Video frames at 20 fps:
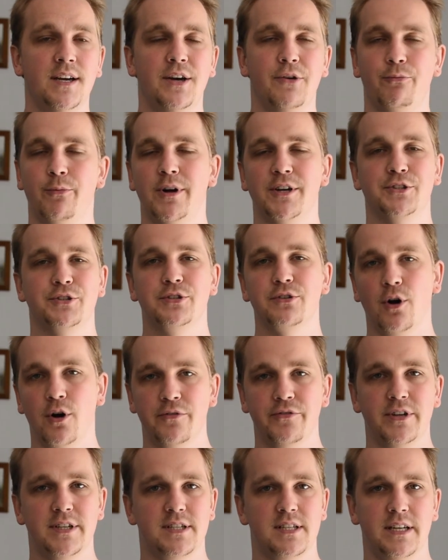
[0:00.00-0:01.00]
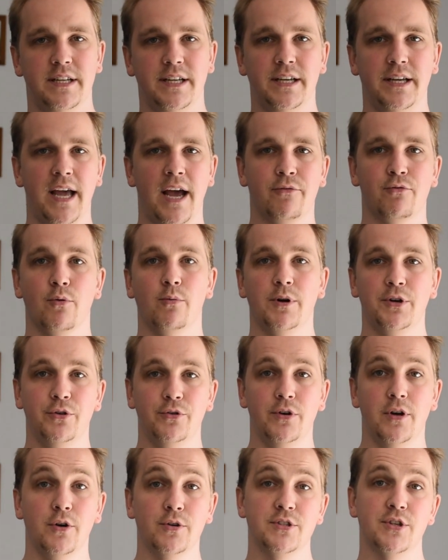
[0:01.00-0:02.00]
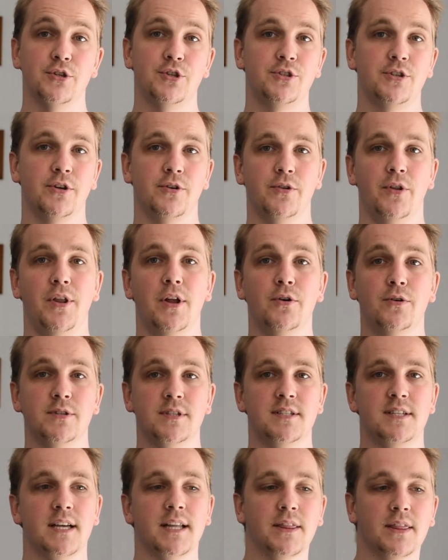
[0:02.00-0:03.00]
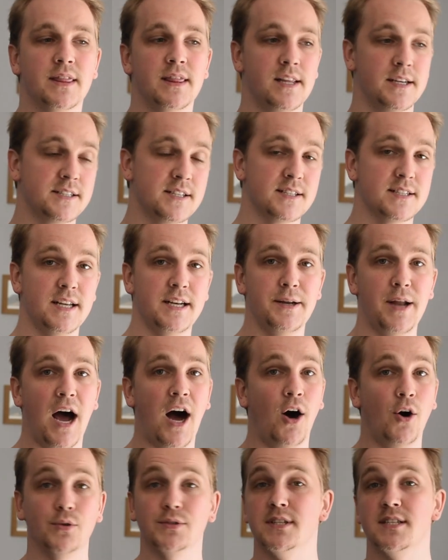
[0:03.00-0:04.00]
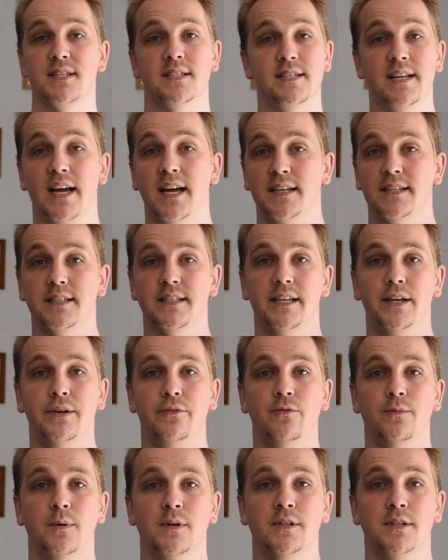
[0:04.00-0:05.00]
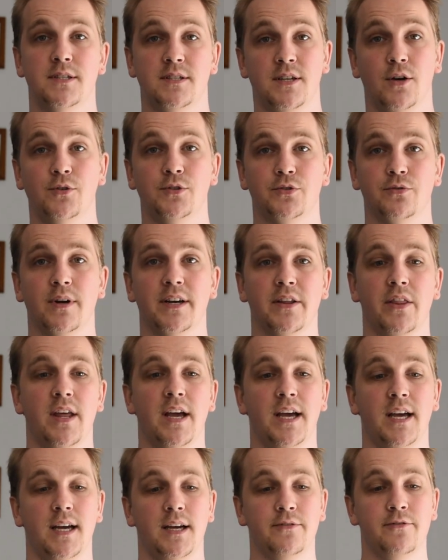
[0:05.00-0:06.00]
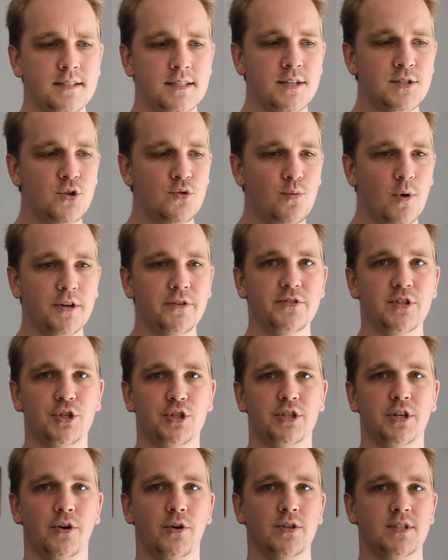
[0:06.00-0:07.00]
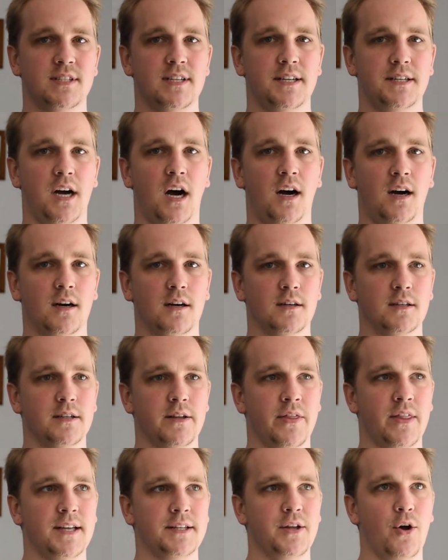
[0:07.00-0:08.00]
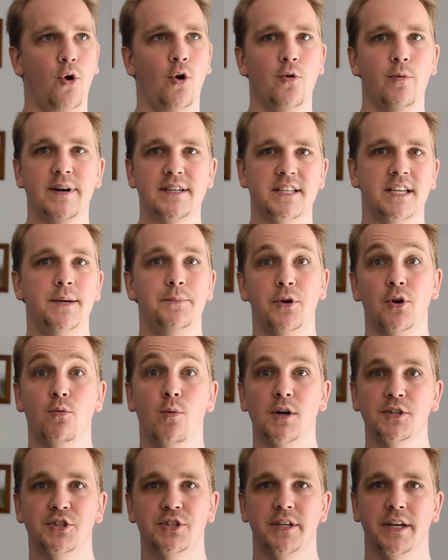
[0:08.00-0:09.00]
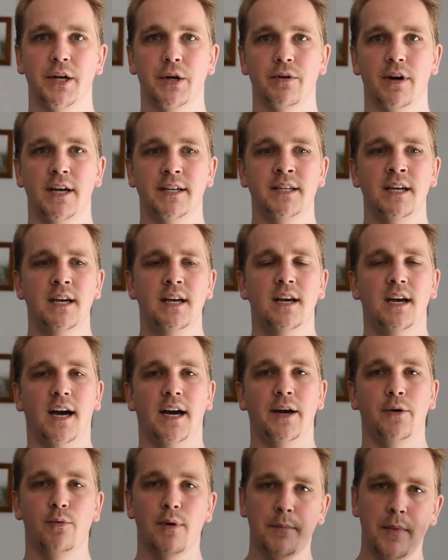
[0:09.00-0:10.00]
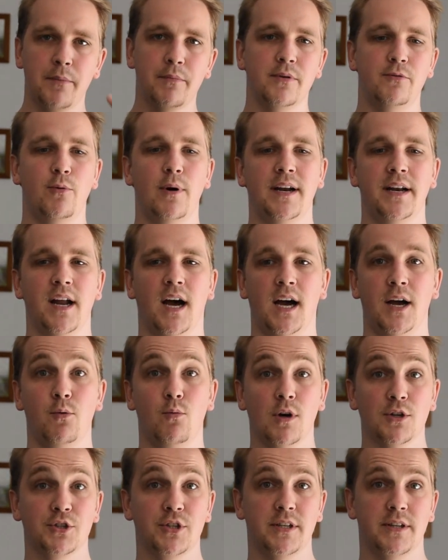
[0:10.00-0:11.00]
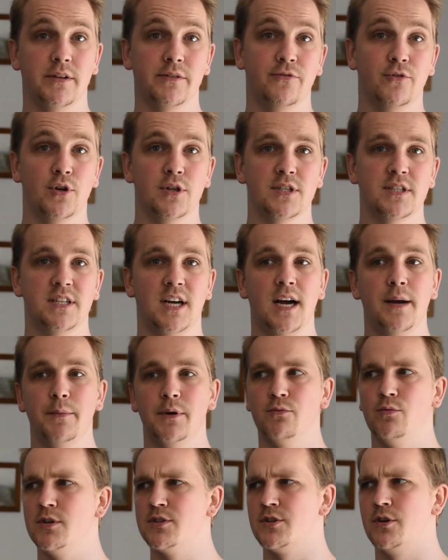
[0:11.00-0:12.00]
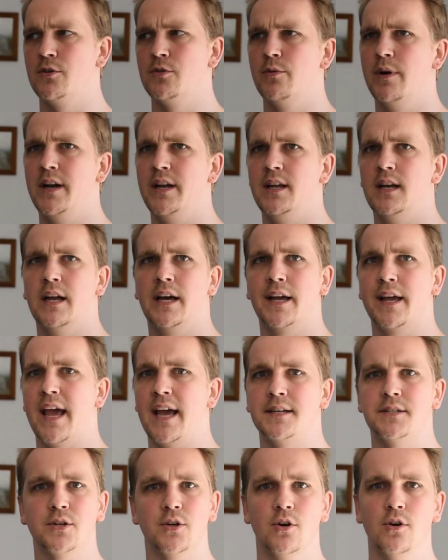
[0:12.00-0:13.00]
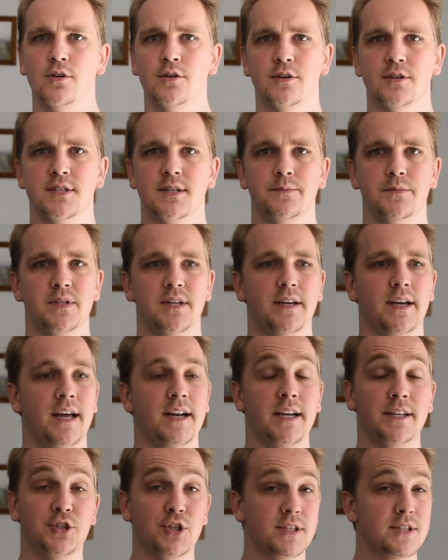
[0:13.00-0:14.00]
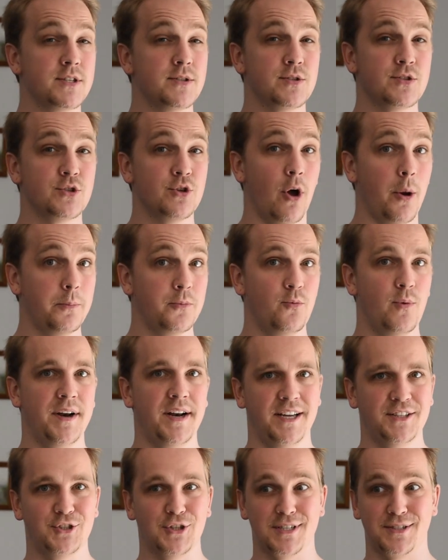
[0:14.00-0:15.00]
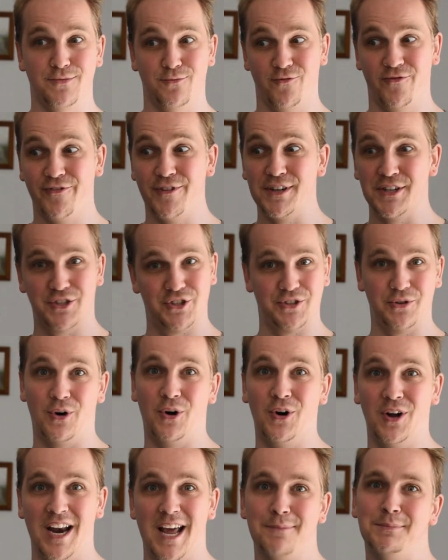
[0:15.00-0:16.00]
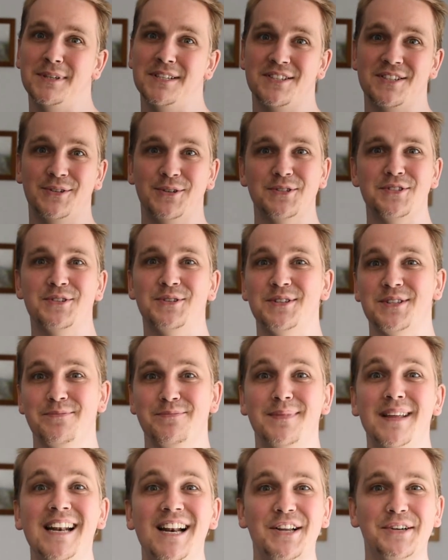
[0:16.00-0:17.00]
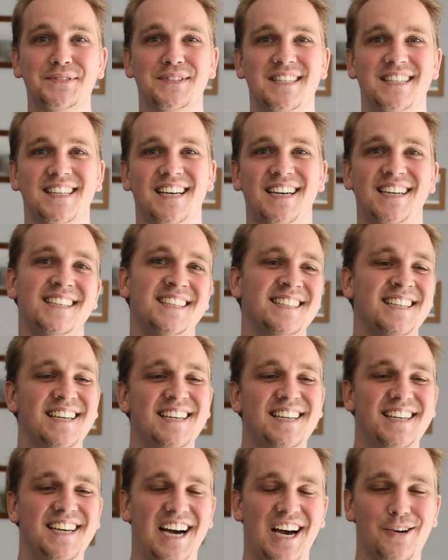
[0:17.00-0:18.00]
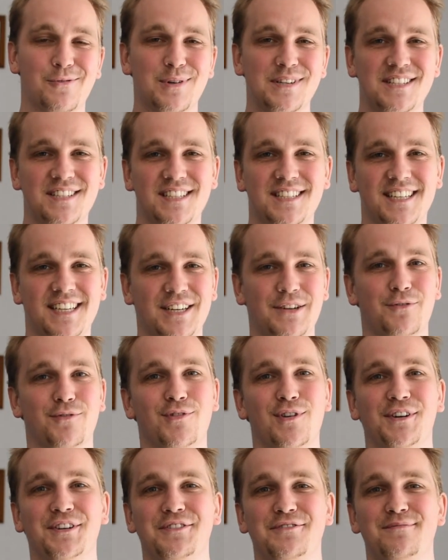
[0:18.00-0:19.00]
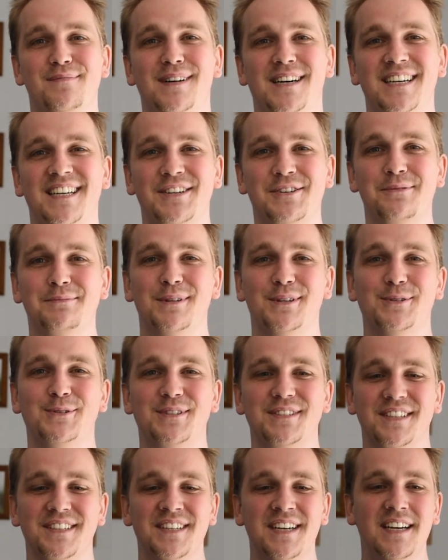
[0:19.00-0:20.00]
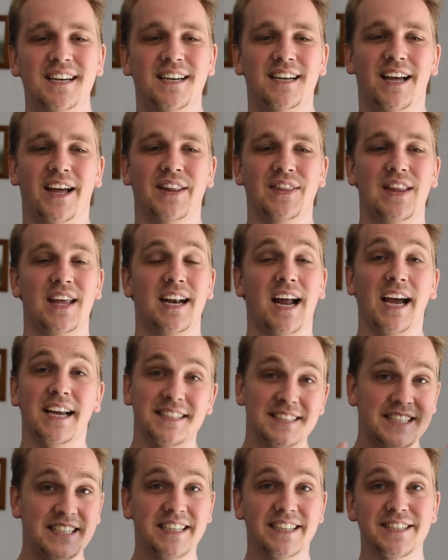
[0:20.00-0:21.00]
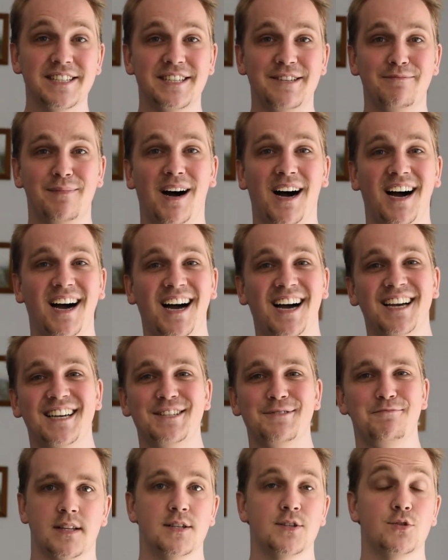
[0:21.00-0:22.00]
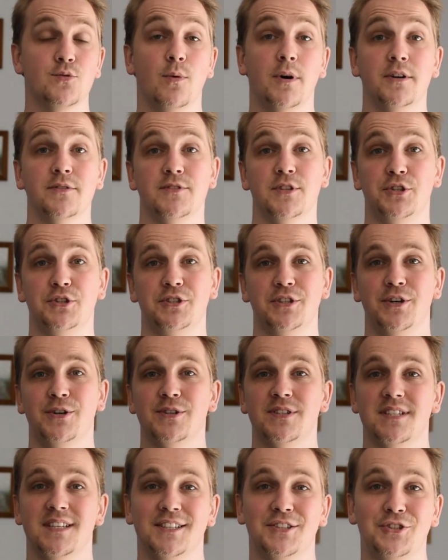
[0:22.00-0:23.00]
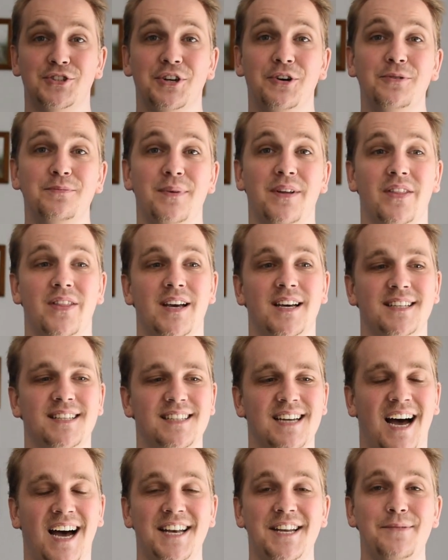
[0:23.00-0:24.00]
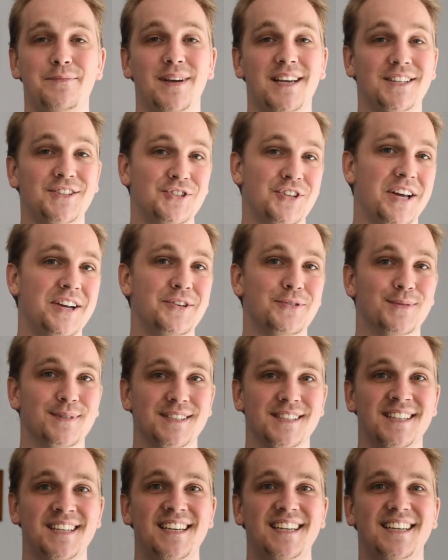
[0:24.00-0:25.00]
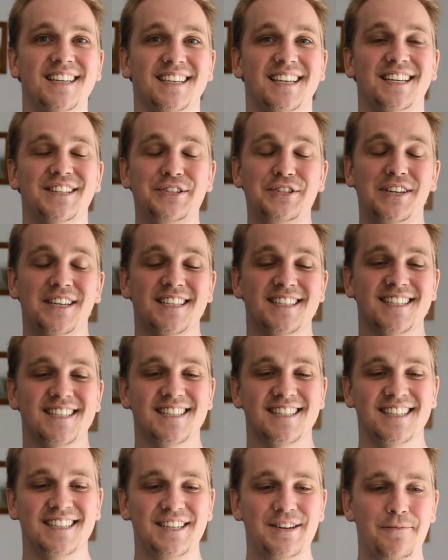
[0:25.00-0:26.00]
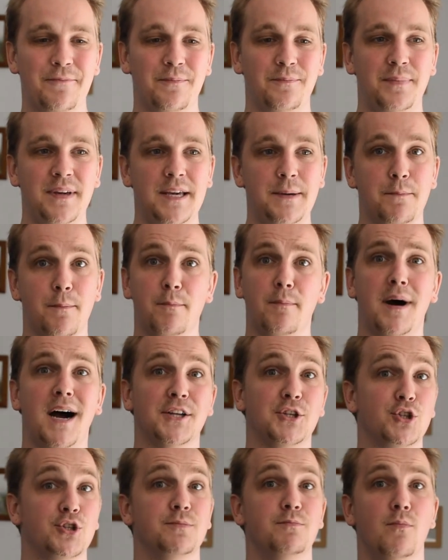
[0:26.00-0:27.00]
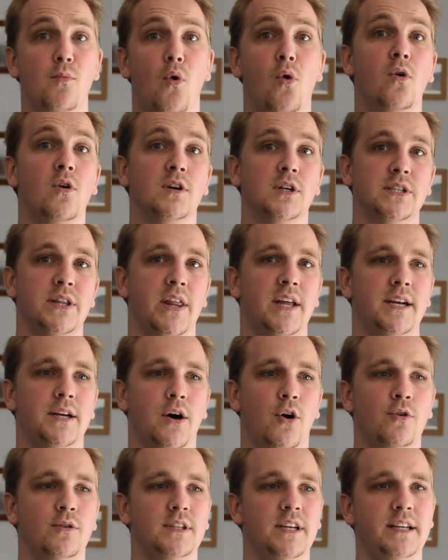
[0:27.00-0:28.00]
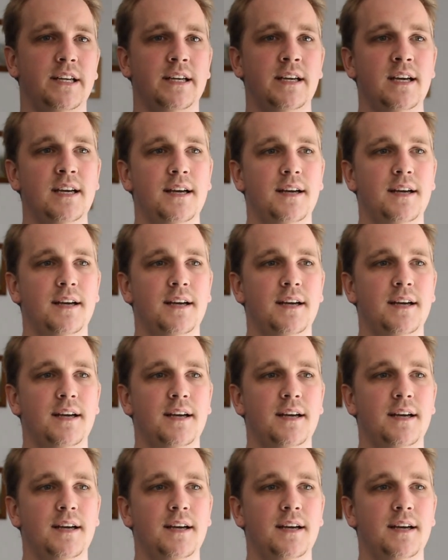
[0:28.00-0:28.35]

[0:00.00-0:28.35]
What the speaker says: which obviously everyone who knows the show knows that this is an outstanding soundtrack they have. This is one of the shows that always keep you watching, right? I remember when I watched it the first time, it was already like 8 o'clock or something, and I just stopped when I just finished all episodes. So in the middle of the night, I was sitting in front of my computer, and then I had tears in my eyes. This is one of the shows that showed me that anime in general can just be much more than only